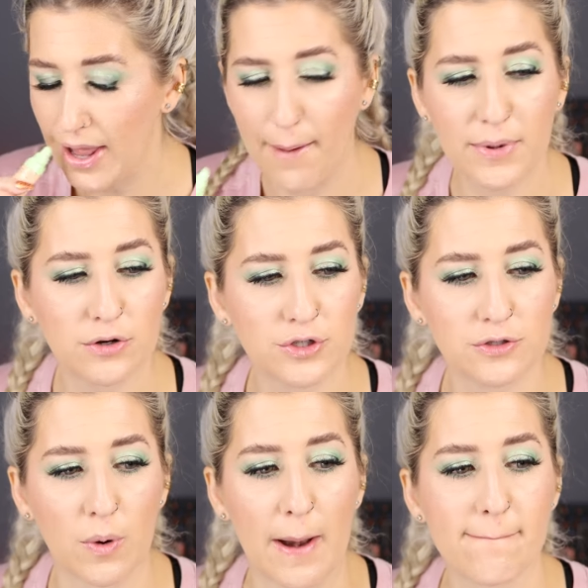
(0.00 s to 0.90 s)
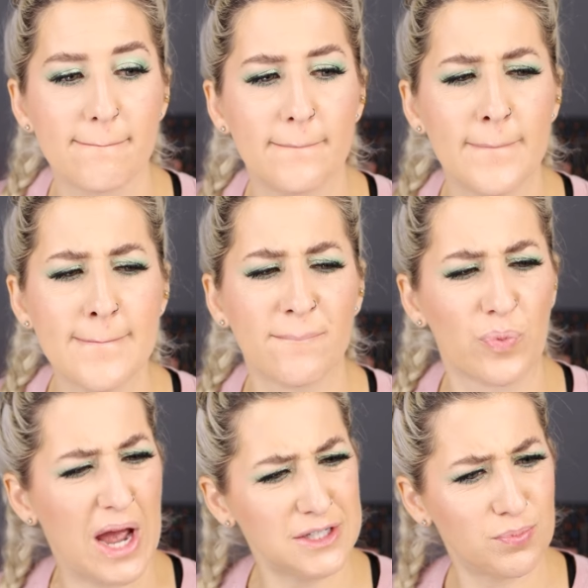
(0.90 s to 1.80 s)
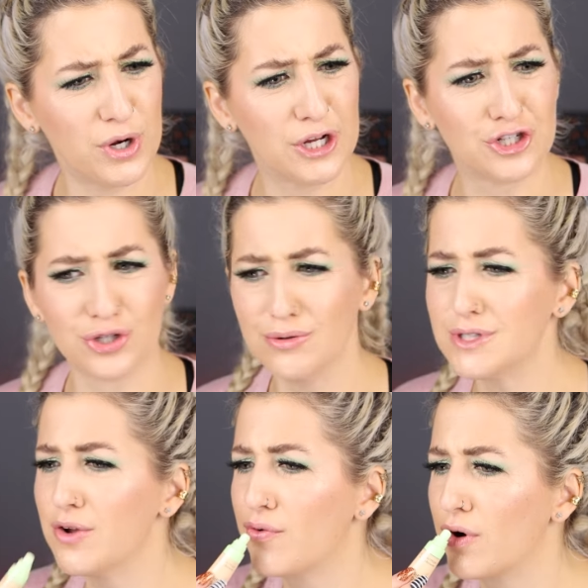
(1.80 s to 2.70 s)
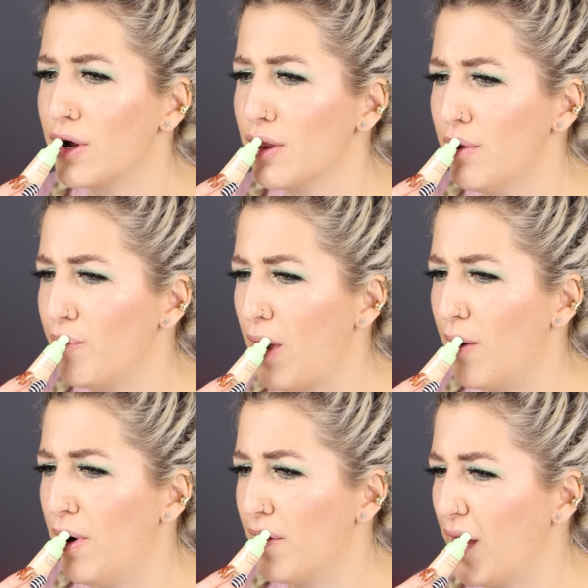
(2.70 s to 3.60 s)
Beetlejuice one. That's pretty juicy for a lip balm, huh?